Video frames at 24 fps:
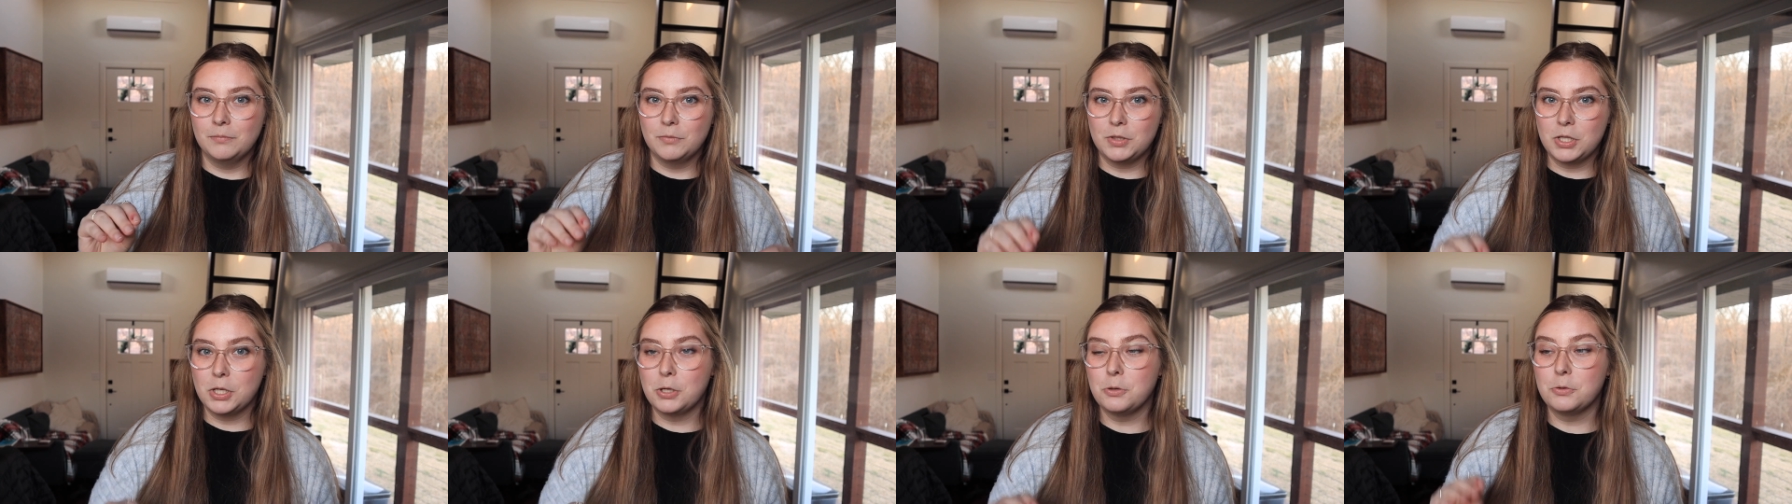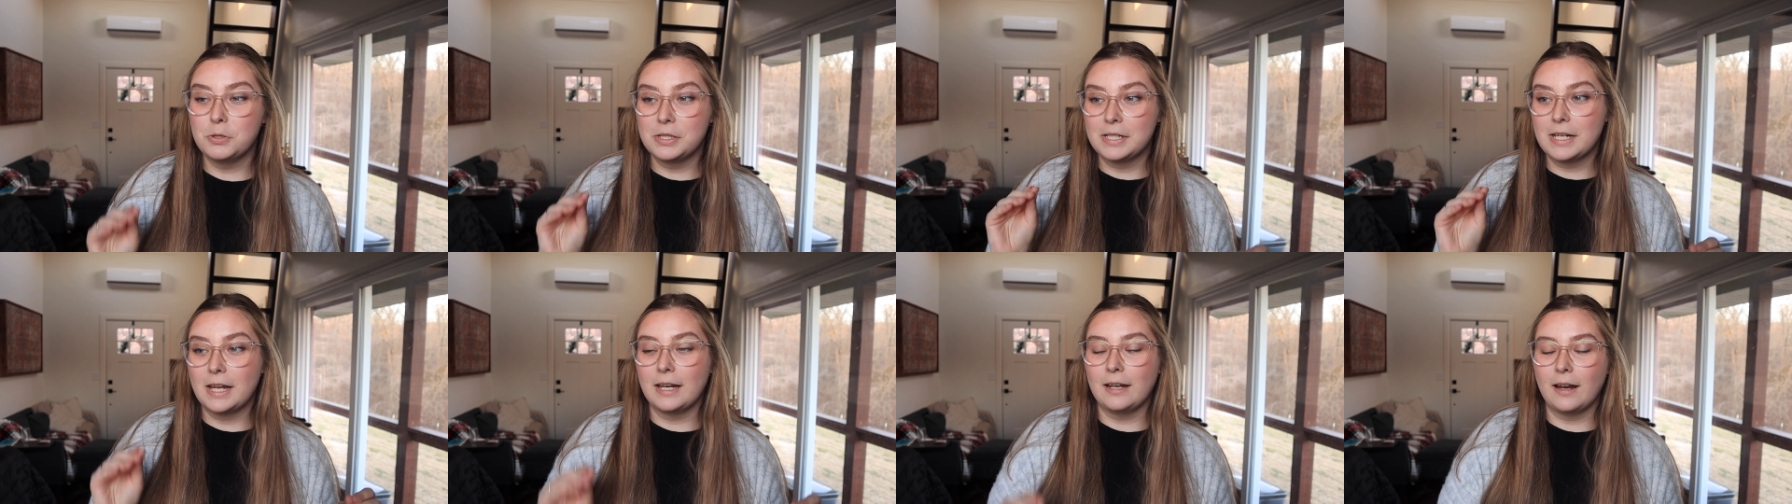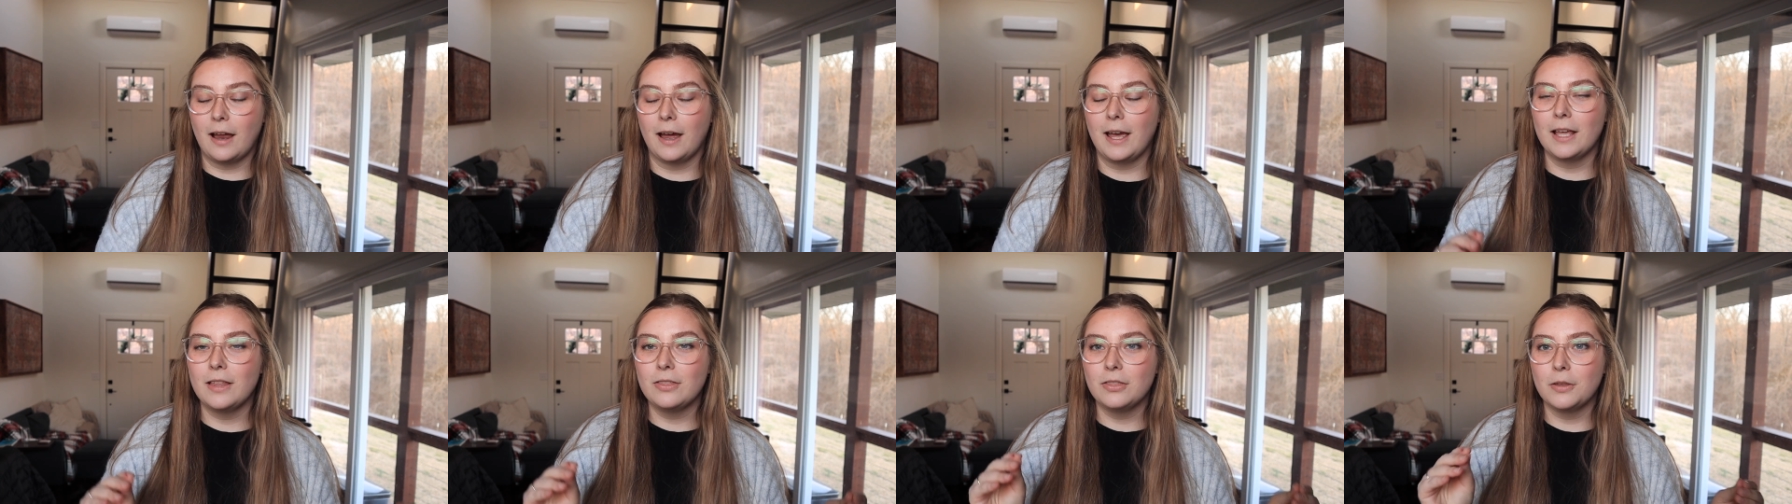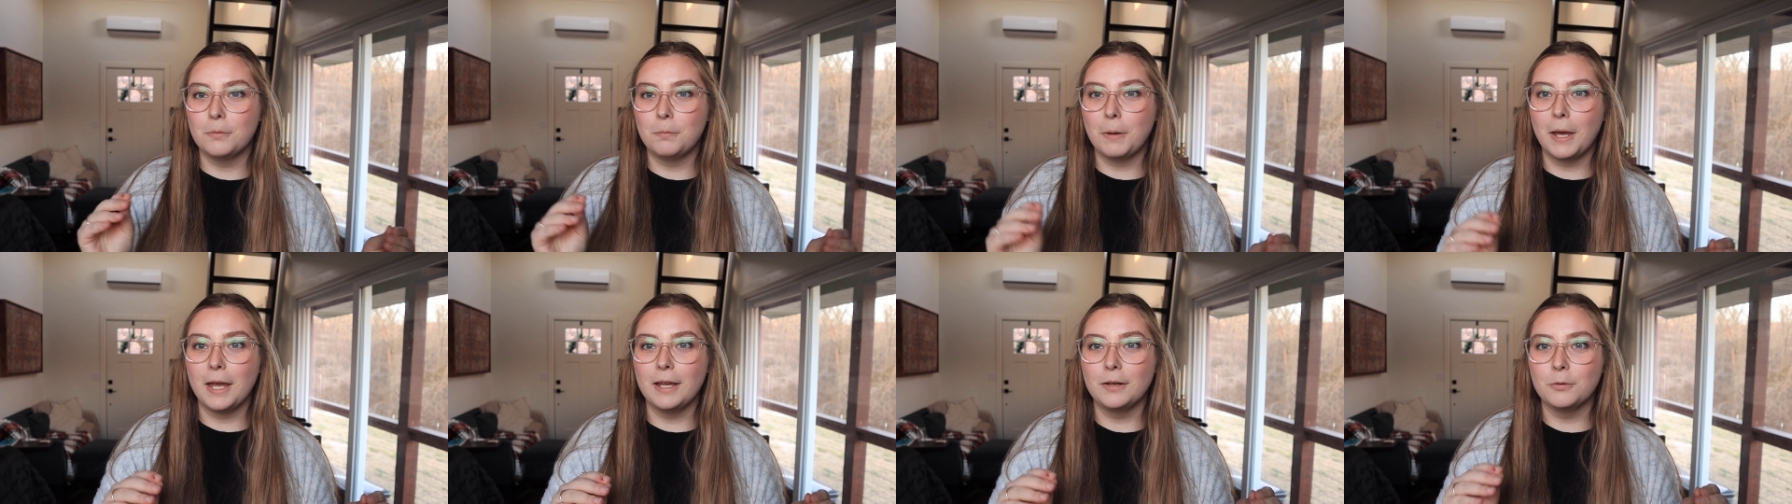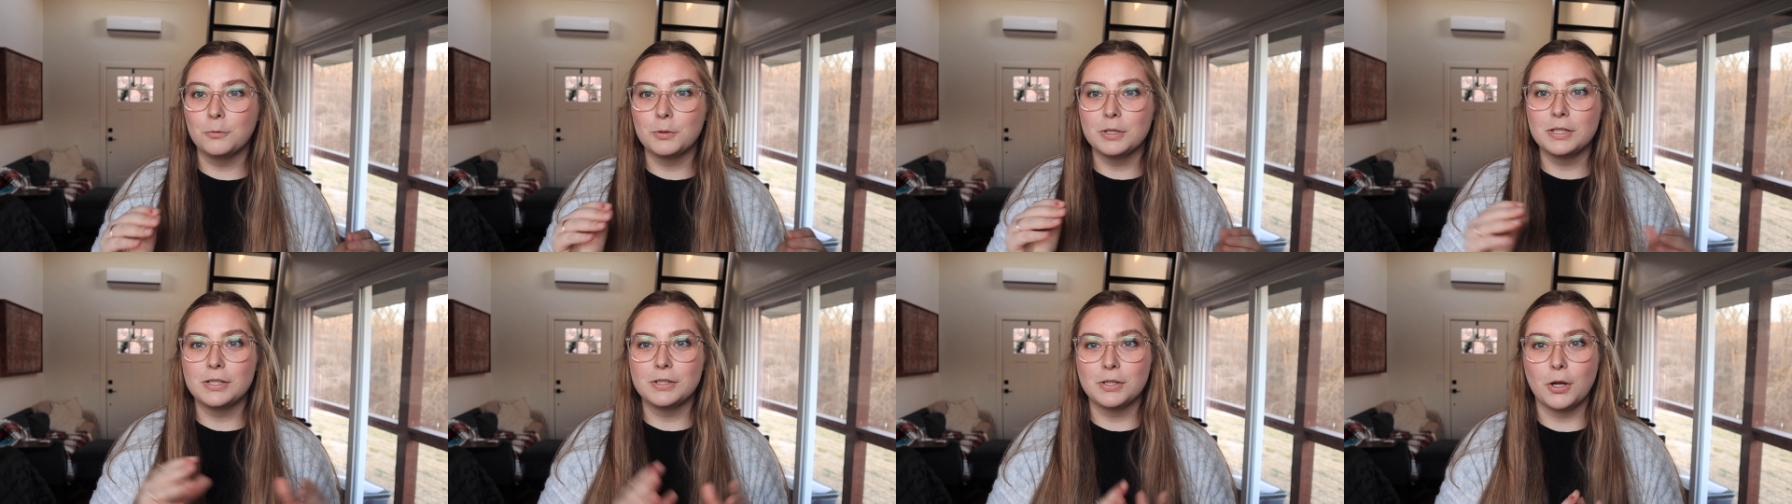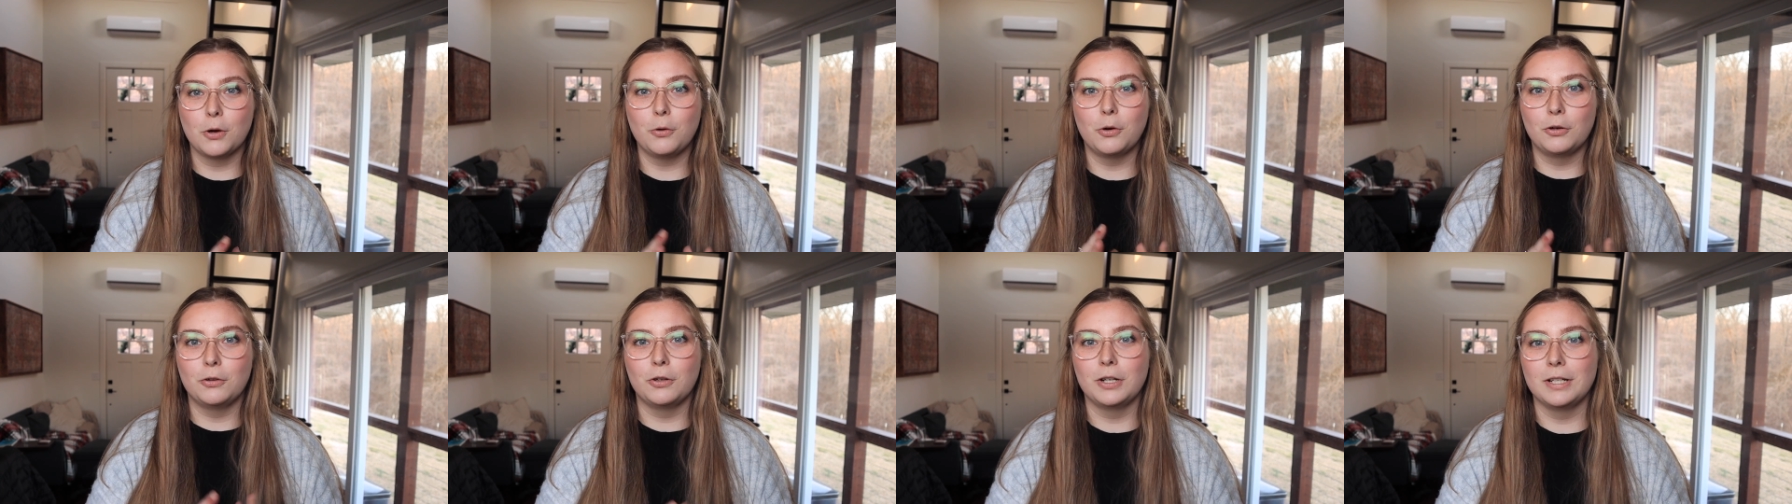Tuesday night. The pain was
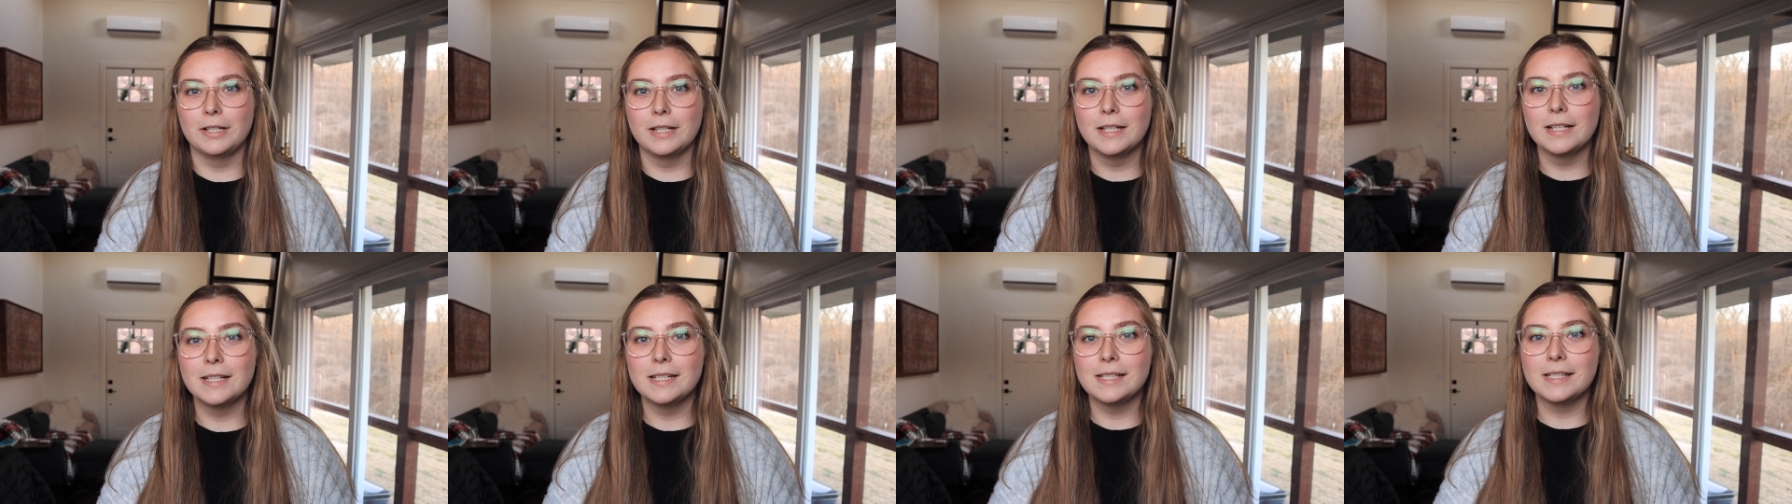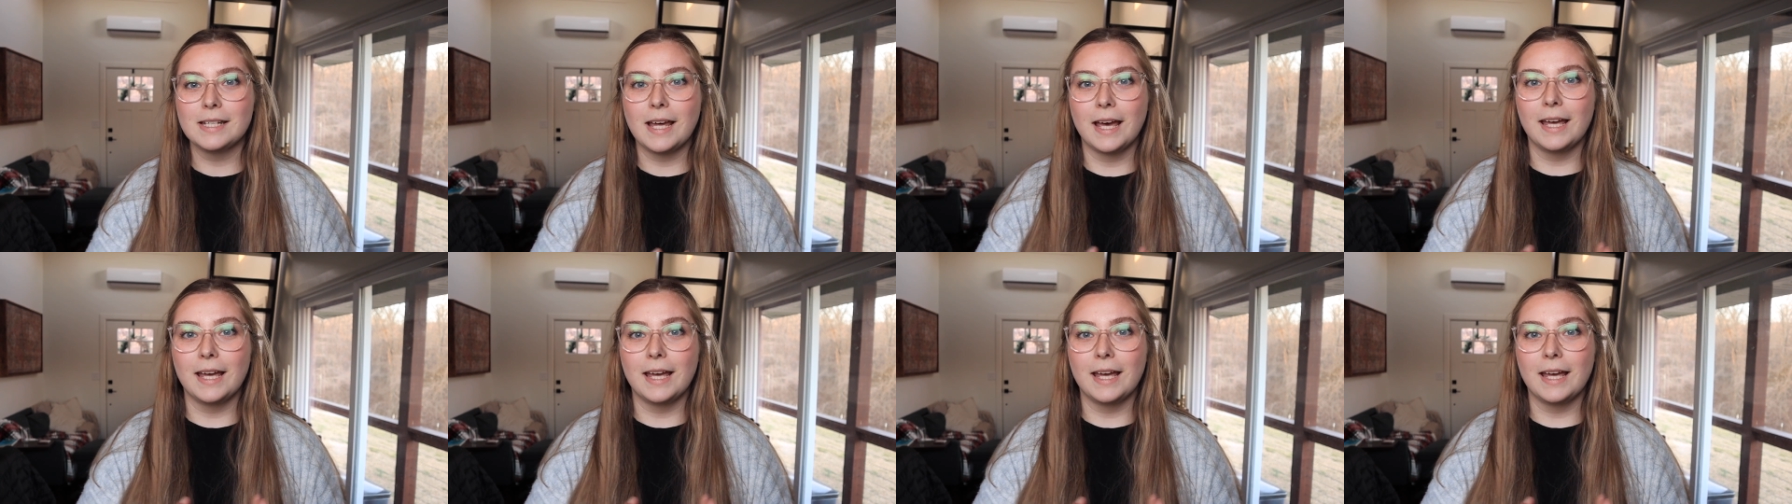so horrendous.